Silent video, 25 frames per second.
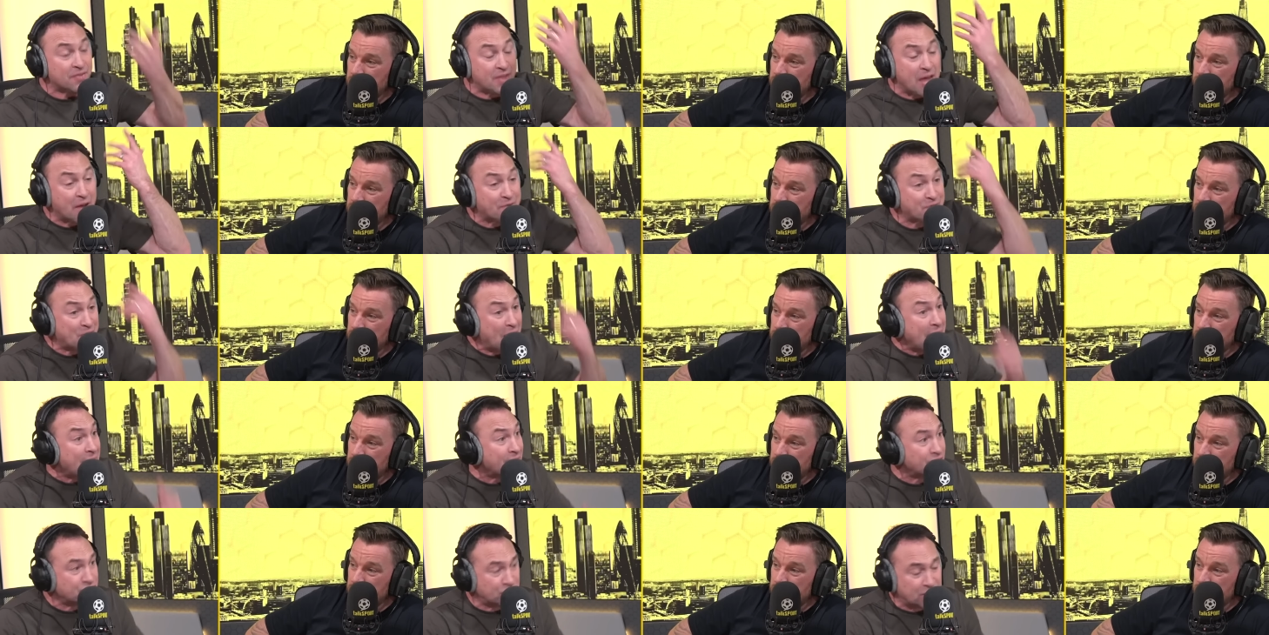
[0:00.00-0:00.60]
Speaker 1: The F
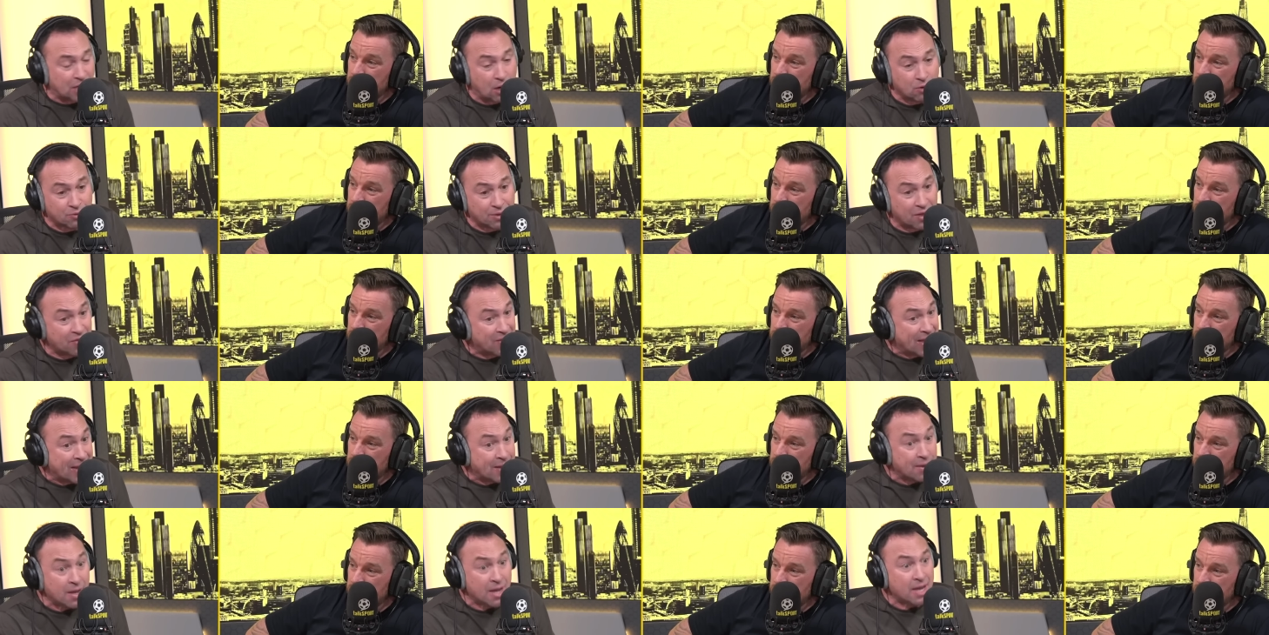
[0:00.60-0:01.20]
A have shown
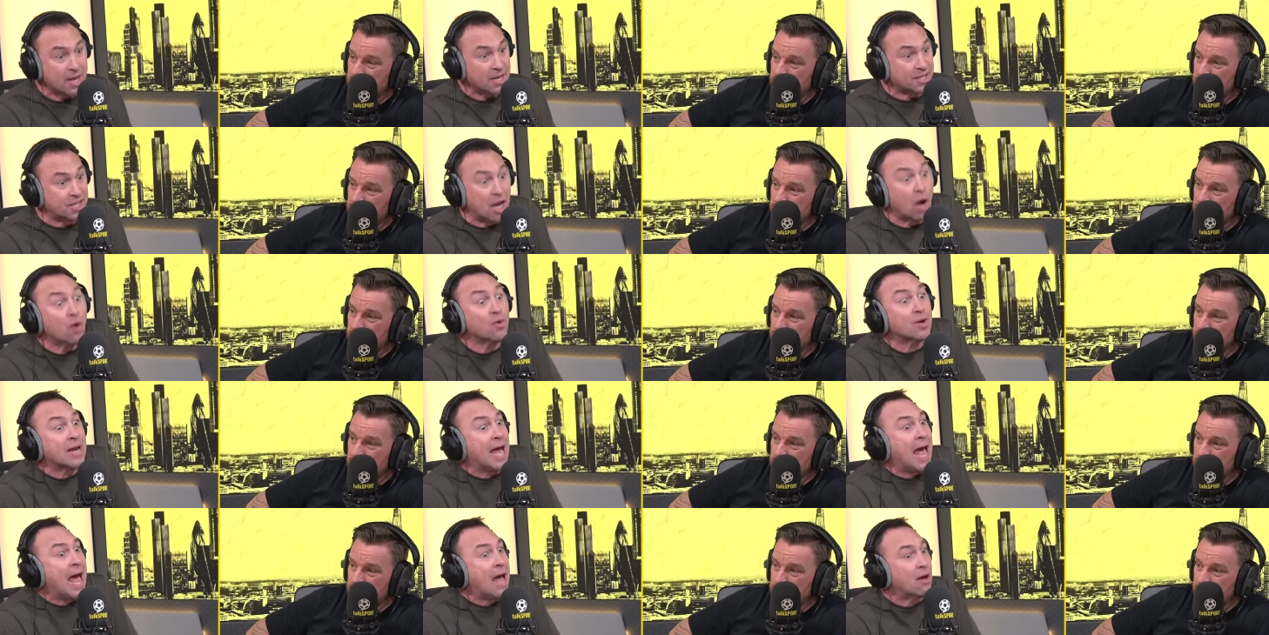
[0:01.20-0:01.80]
that they
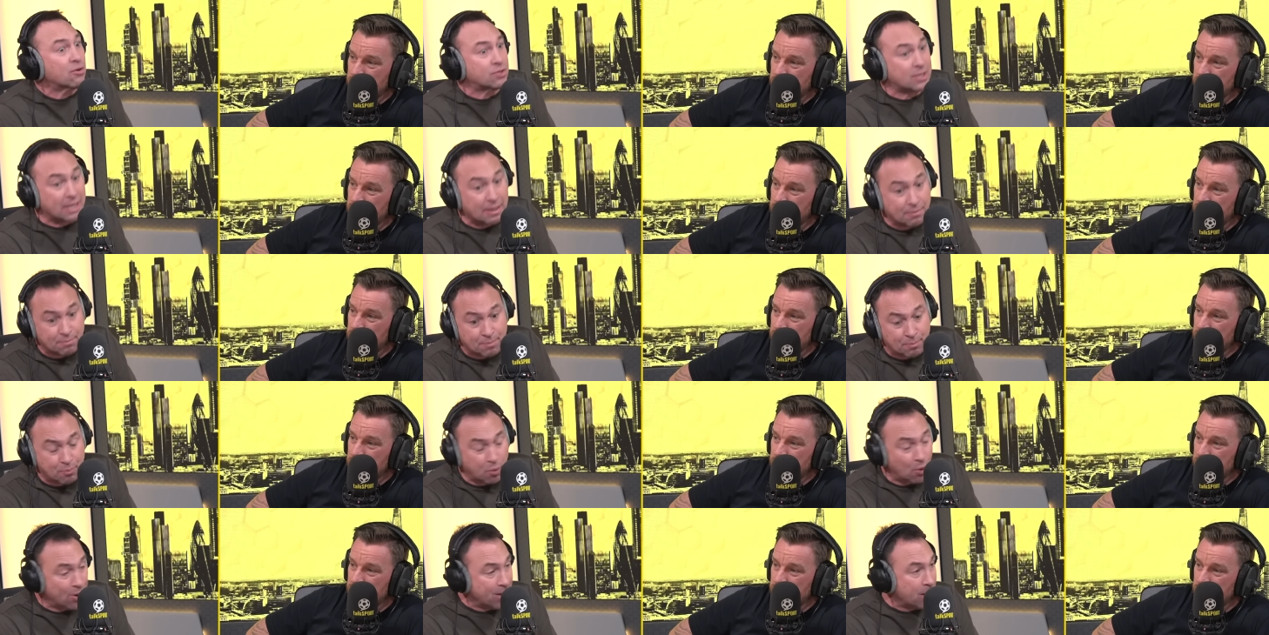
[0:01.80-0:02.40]
don't know how to
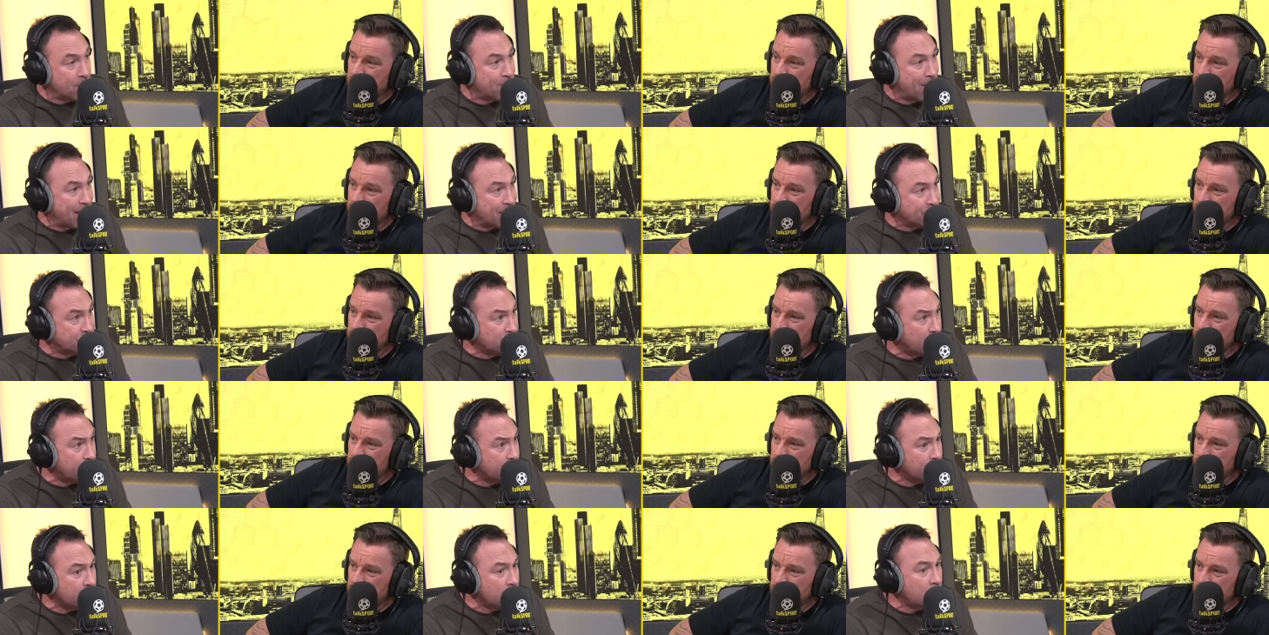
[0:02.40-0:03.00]
appoint a
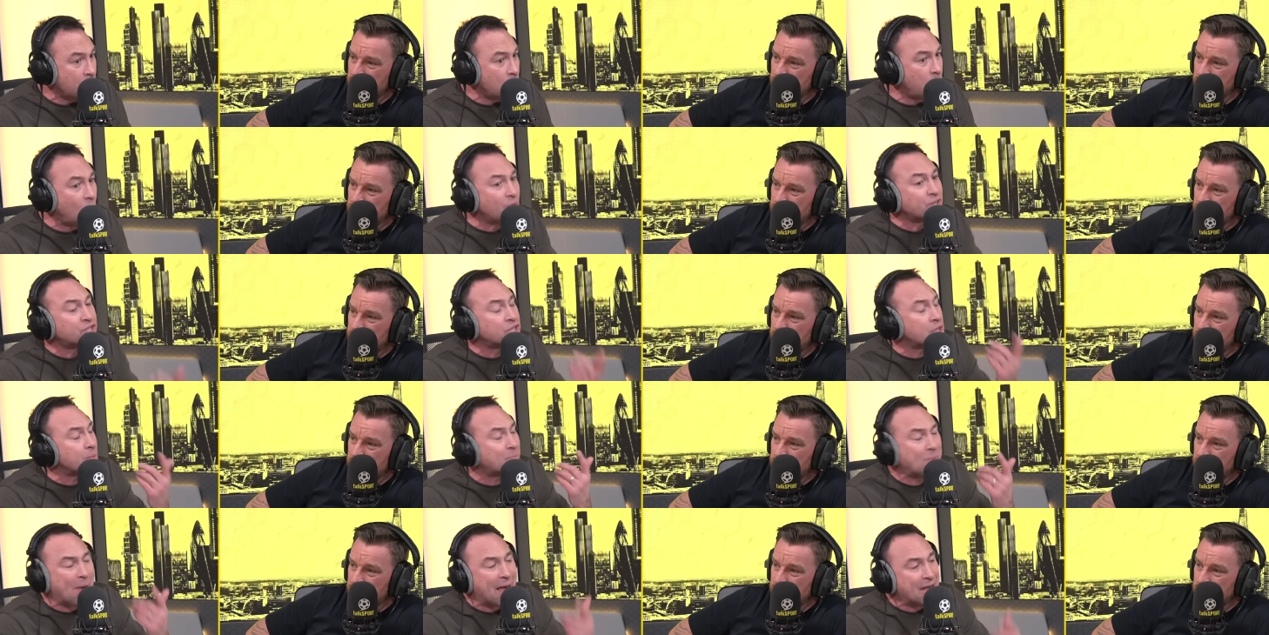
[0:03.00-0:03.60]
manager. Why
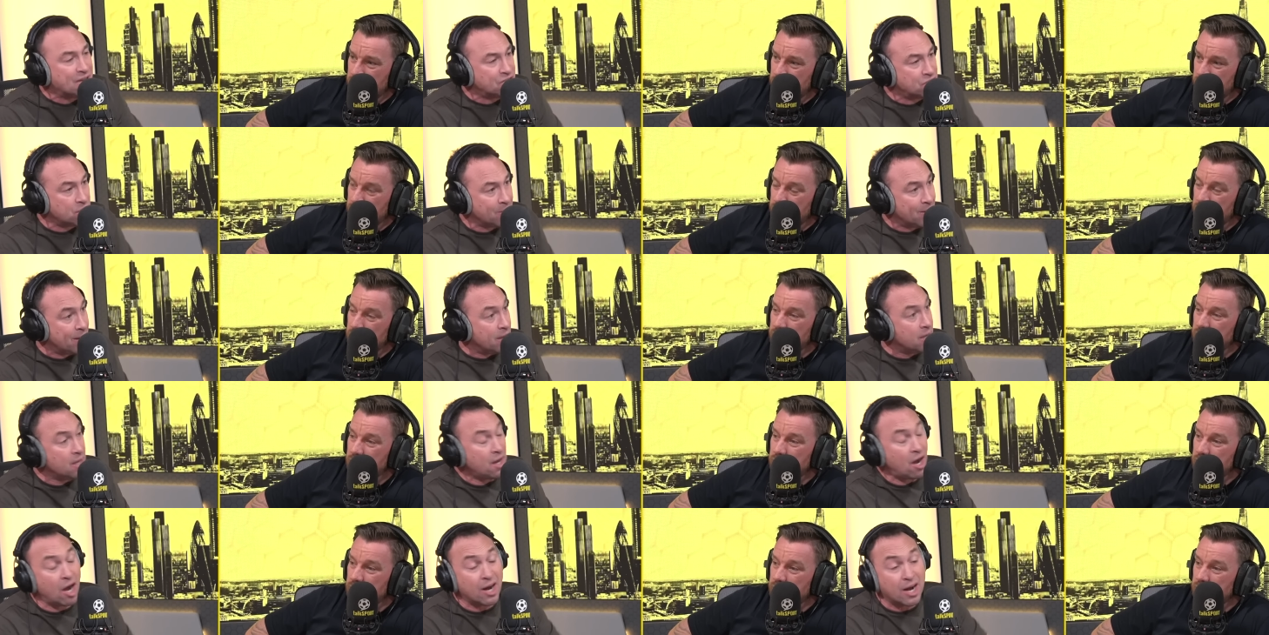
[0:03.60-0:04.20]
should the players do
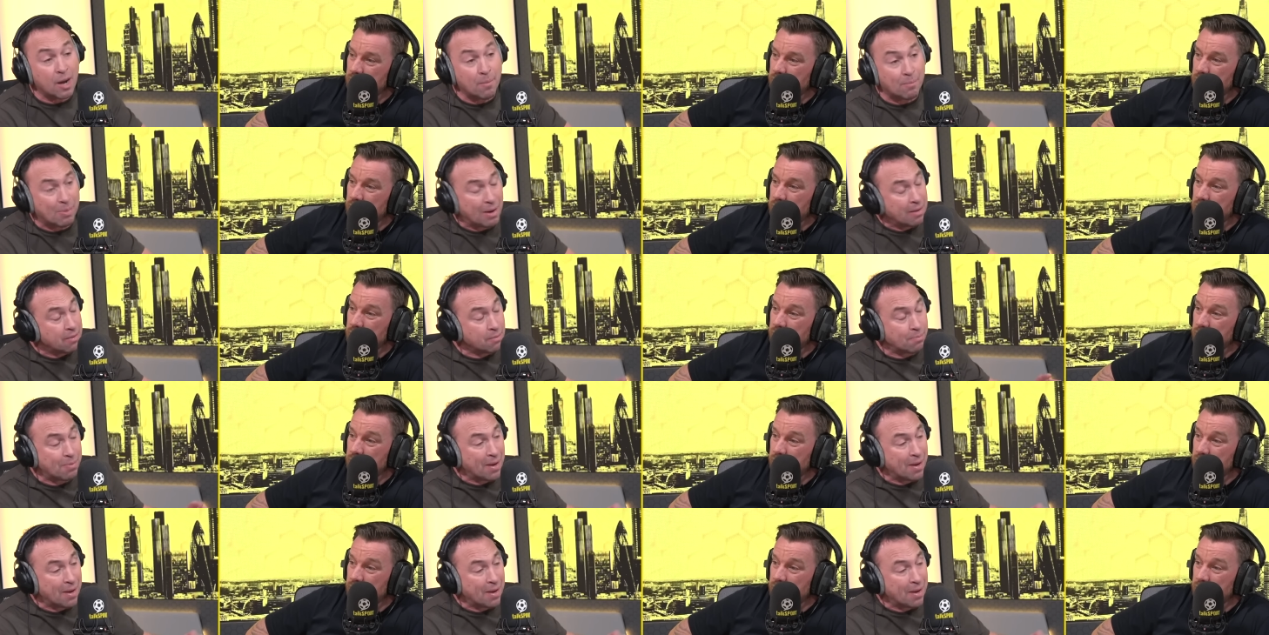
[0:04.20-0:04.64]
it? I don't blame the